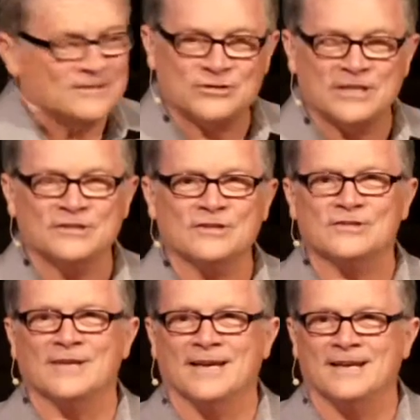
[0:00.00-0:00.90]
Jesus
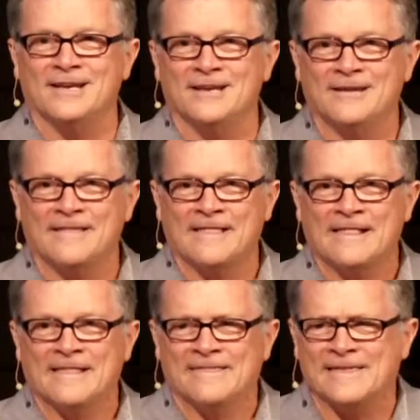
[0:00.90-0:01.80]
said
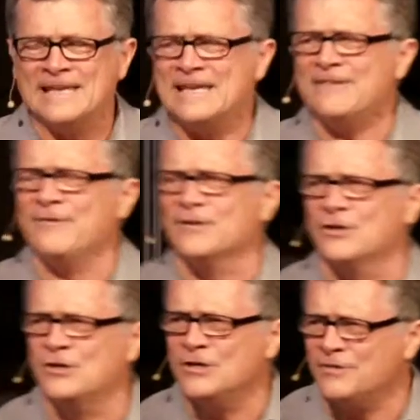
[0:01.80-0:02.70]
that
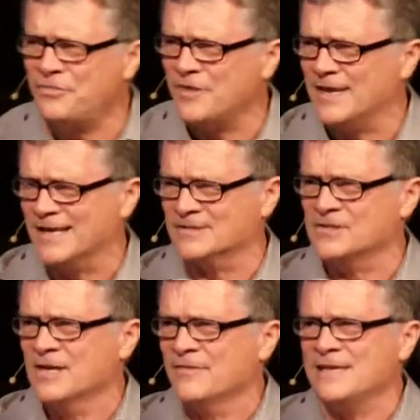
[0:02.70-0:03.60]
even good
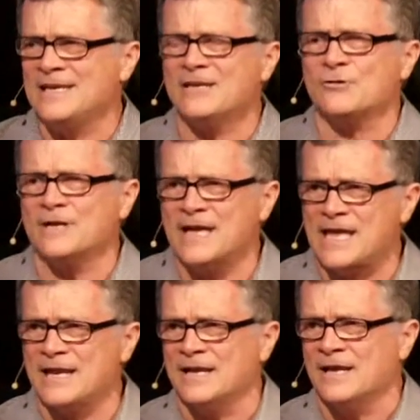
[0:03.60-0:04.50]
things that he
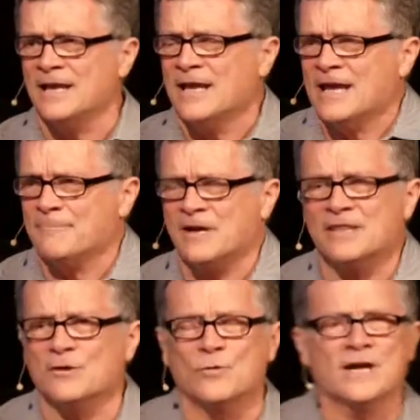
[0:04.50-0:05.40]
created, and
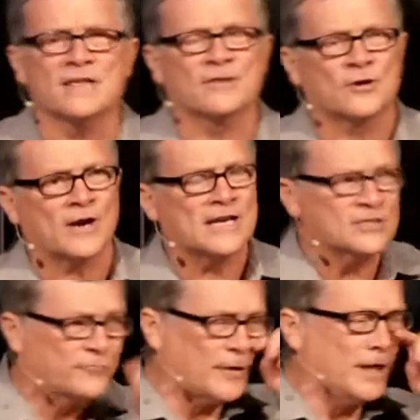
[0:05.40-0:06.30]
by the way, the
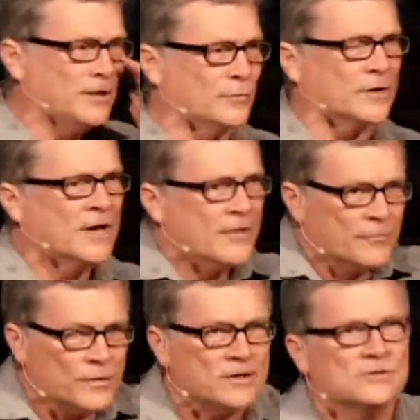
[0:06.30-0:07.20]
Christ follower,
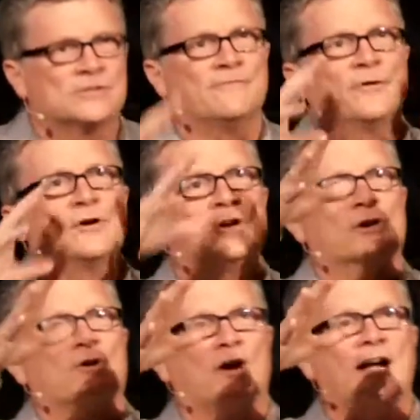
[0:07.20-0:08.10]
the one who's devoted
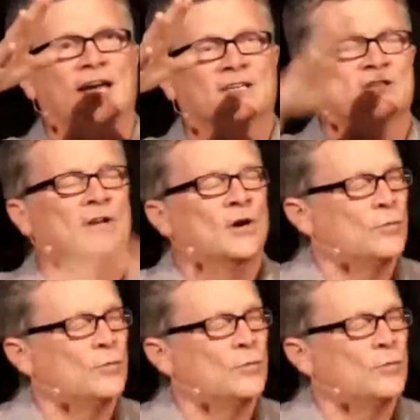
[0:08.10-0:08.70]
to Christ,